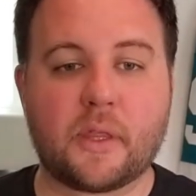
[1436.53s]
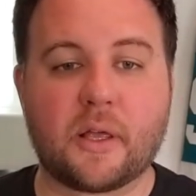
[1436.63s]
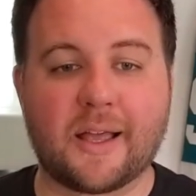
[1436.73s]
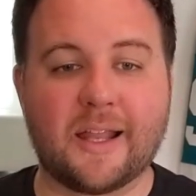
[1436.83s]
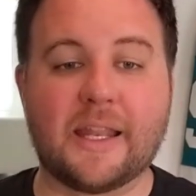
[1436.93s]

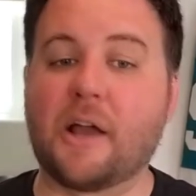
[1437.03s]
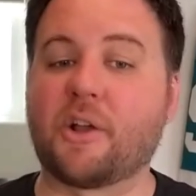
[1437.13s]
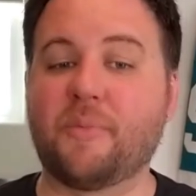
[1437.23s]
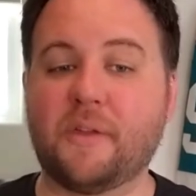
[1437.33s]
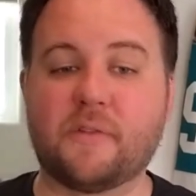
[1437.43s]

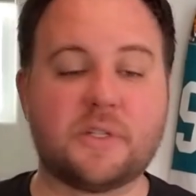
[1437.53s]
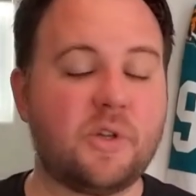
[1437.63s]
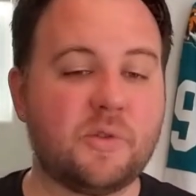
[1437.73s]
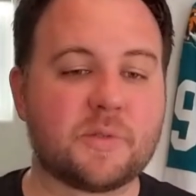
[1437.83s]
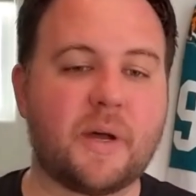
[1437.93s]
compete for
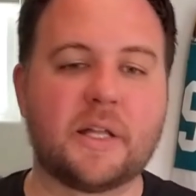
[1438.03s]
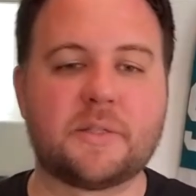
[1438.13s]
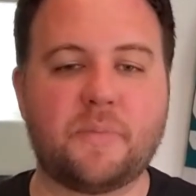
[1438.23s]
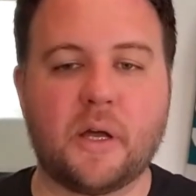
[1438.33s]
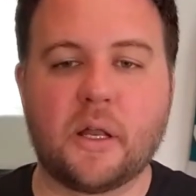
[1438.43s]
2 spots.
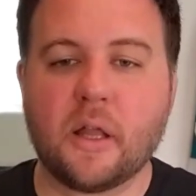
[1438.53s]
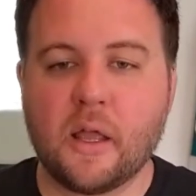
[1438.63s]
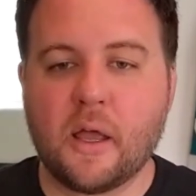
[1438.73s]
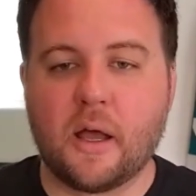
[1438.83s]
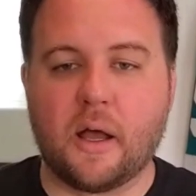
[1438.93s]
But
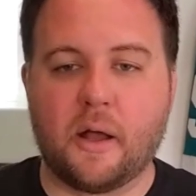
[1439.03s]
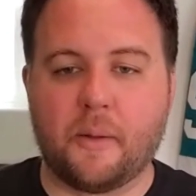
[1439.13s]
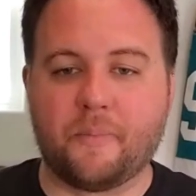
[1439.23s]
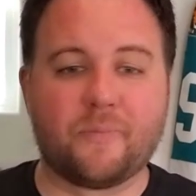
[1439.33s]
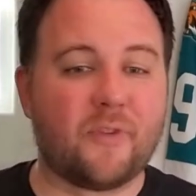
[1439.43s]

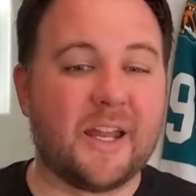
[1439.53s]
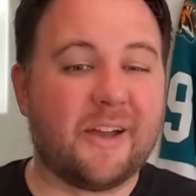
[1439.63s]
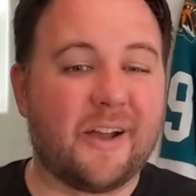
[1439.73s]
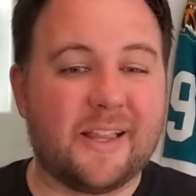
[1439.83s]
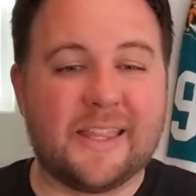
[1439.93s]
right
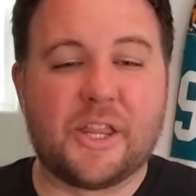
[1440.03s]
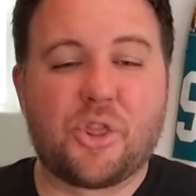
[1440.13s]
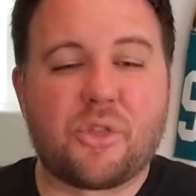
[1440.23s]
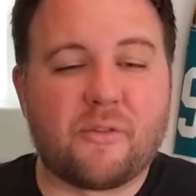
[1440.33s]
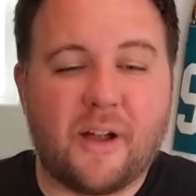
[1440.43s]
now, I think
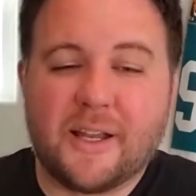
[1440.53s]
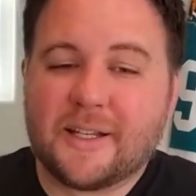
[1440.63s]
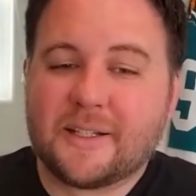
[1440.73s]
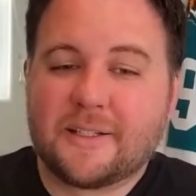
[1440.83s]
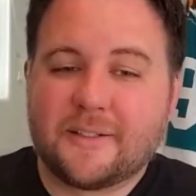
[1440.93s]

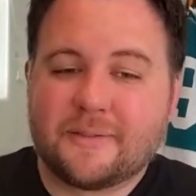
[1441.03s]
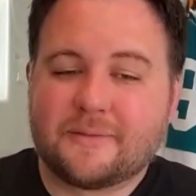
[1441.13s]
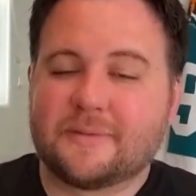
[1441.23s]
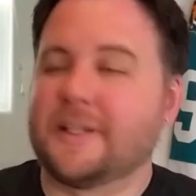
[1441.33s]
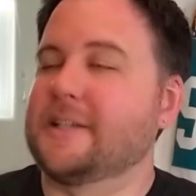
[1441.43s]
Thrun,
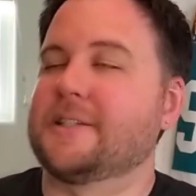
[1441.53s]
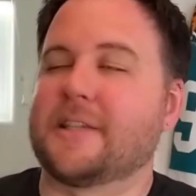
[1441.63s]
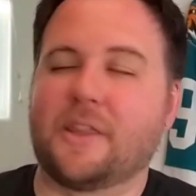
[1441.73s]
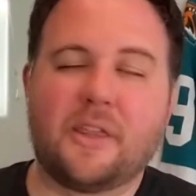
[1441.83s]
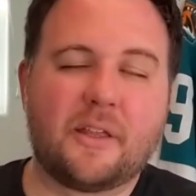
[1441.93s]
I
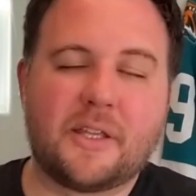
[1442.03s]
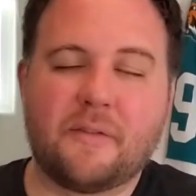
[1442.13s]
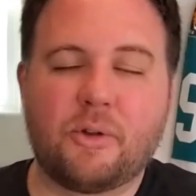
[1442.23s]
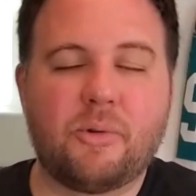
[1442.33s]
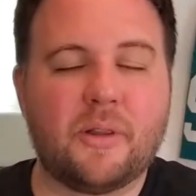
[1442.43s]
think
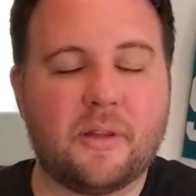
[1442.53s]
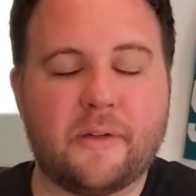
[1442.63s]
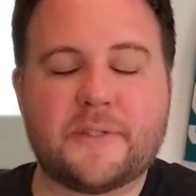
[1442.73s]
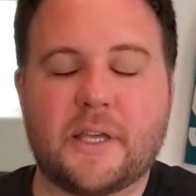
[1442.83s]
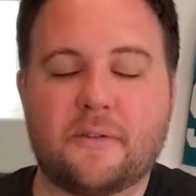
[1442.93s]
David Quinn
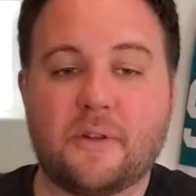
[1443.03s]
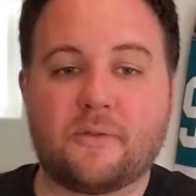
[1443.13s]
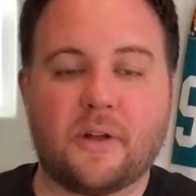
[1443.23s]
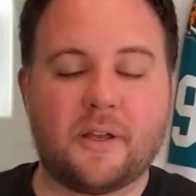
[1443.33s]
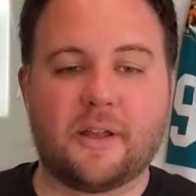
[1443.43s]
loves Henry
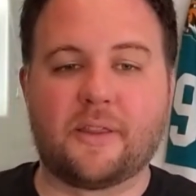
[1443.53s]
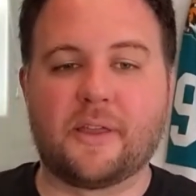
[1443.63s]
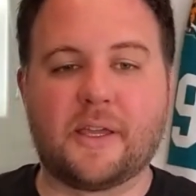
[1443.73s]
Thrun, and I think